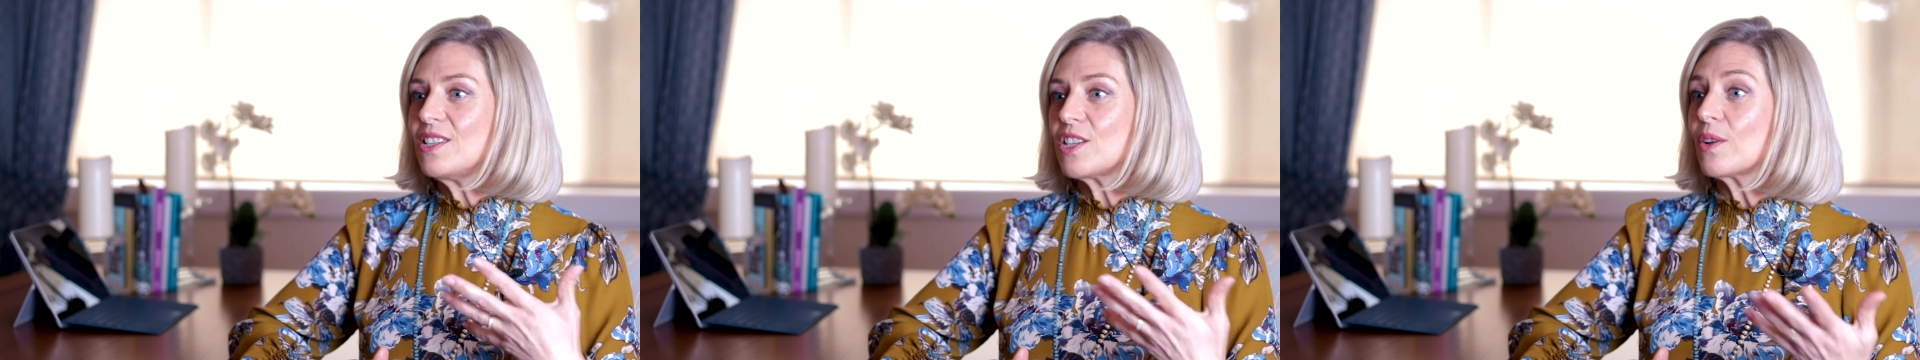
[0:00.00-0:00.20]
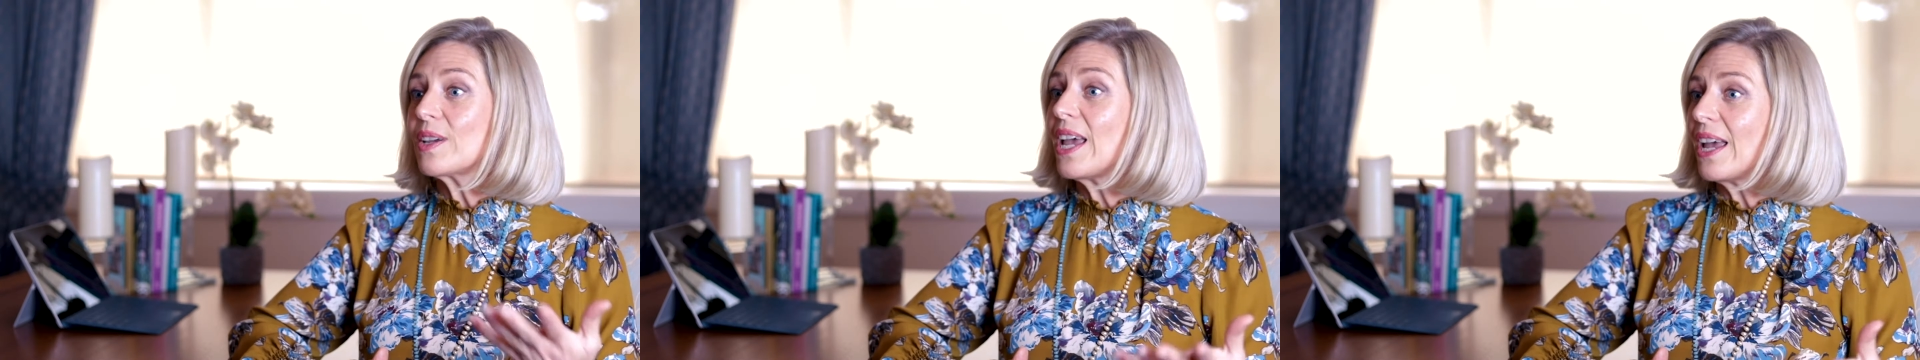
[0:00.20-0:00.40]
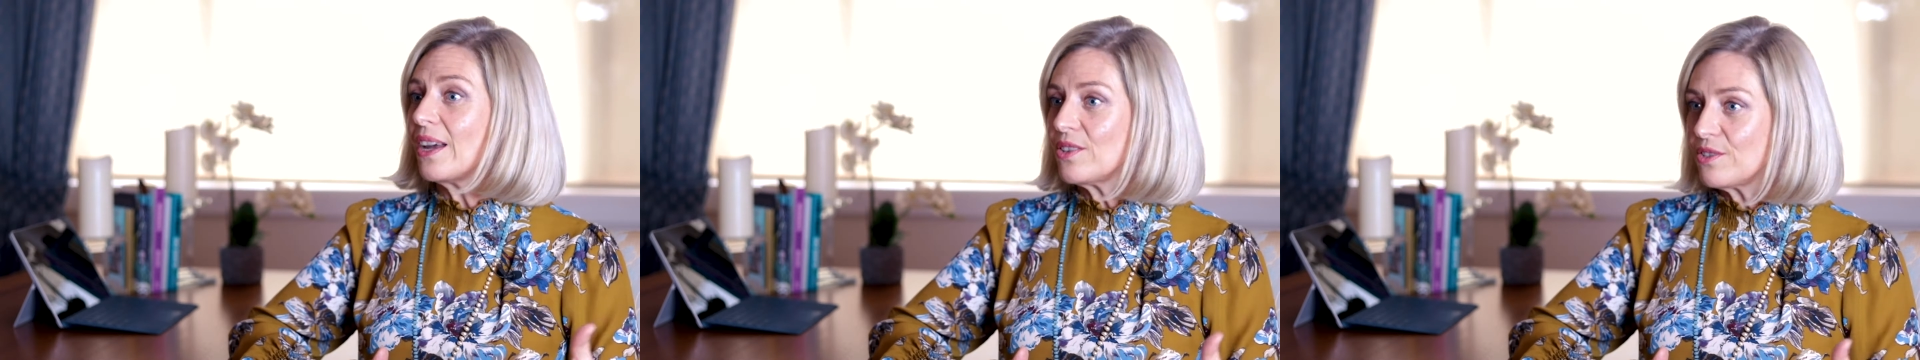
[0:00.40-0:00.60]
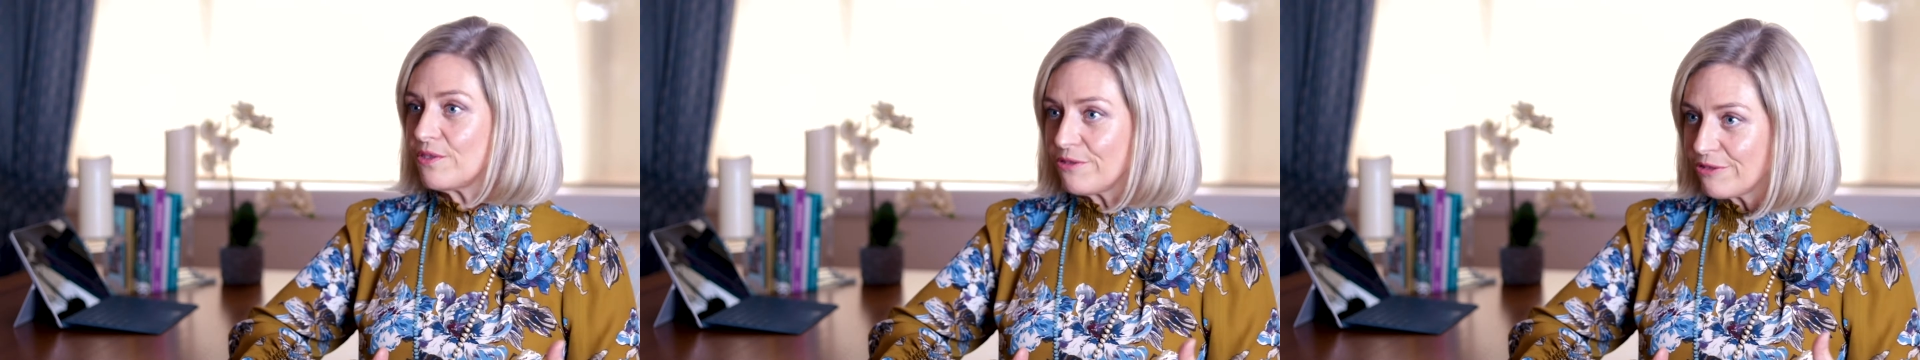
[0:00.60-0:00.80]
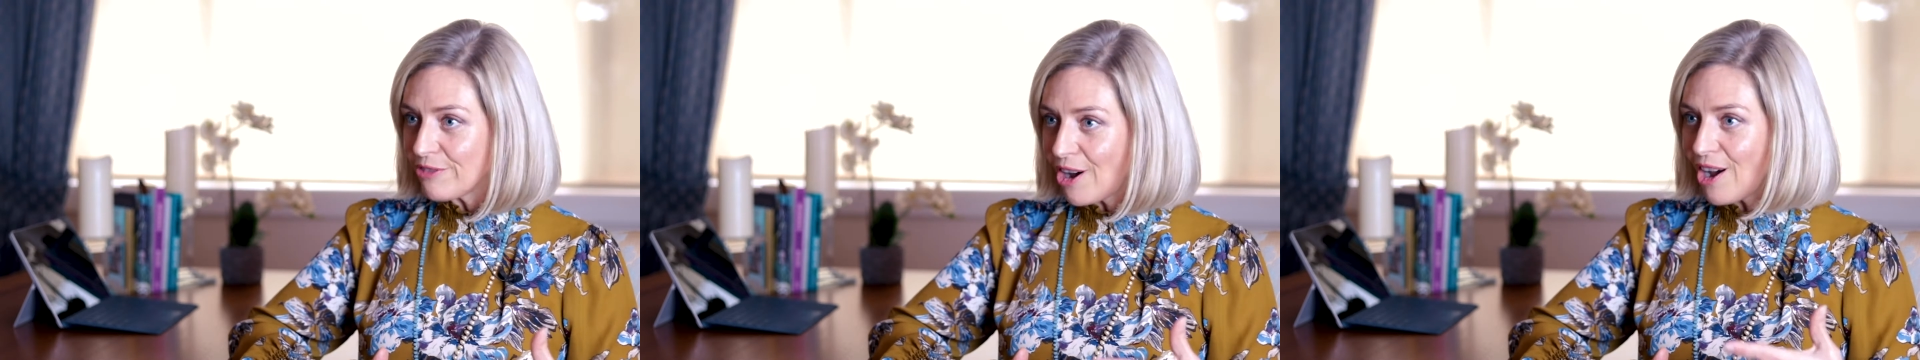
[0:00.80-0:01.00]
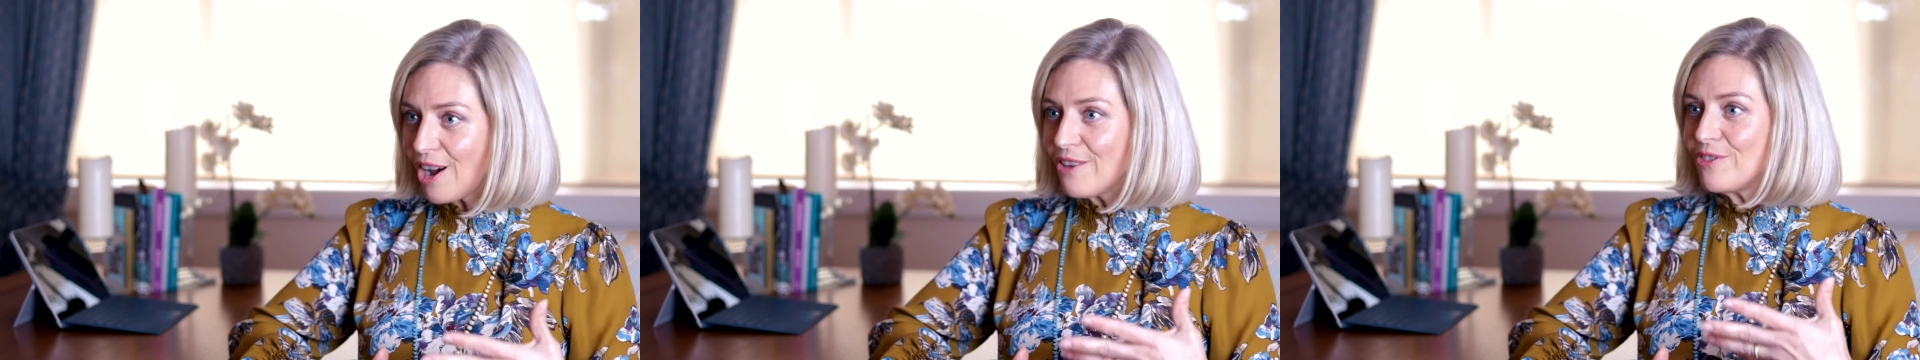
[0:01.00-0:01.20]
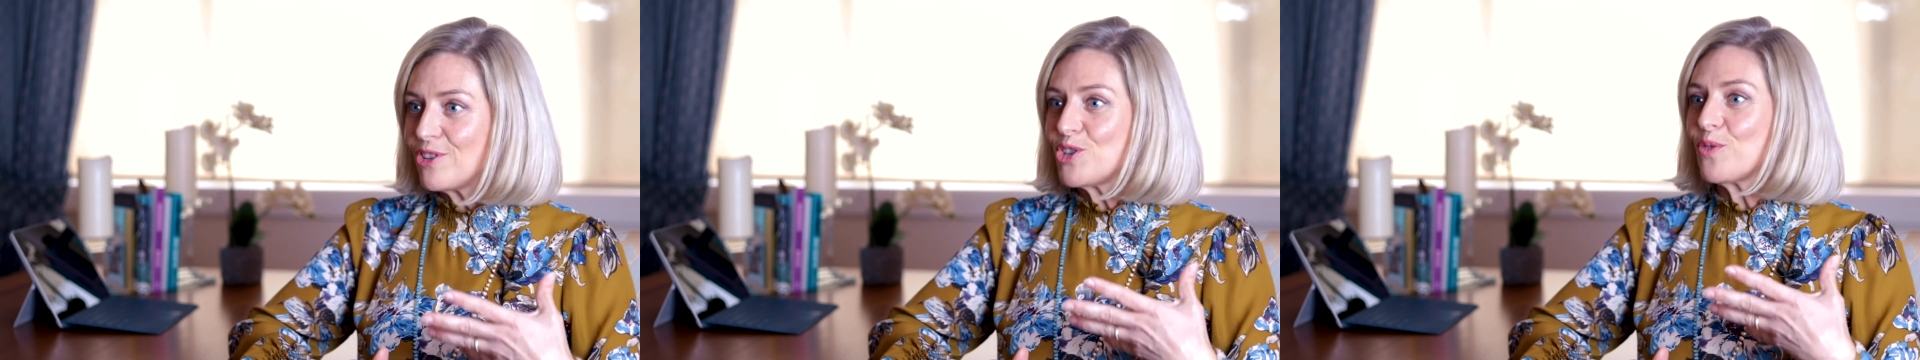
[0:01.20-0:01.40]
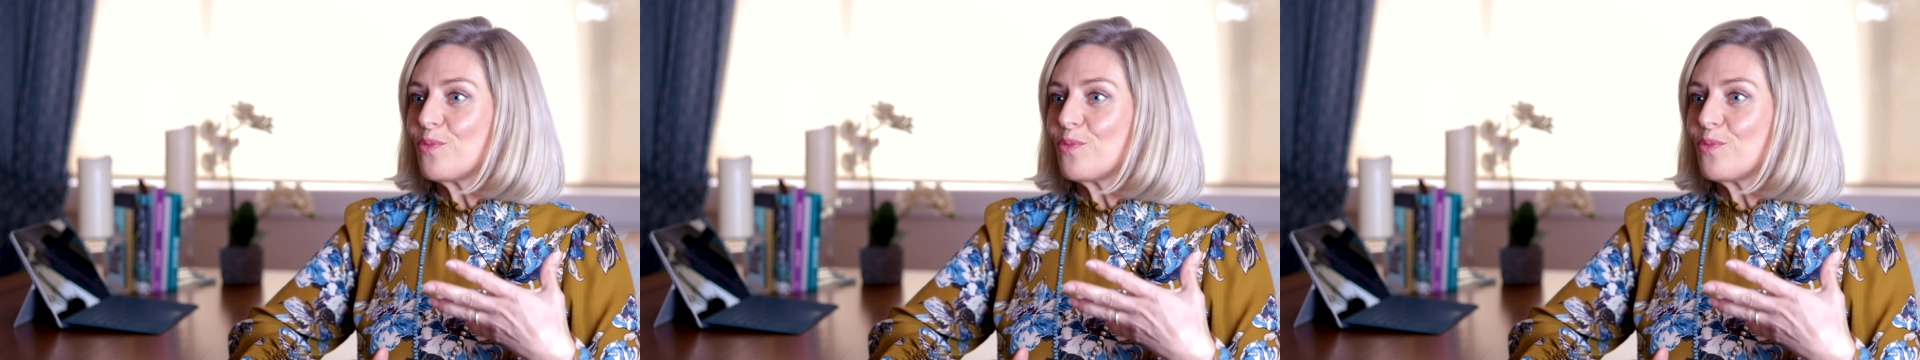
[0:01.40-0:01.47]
So count to 5 as you're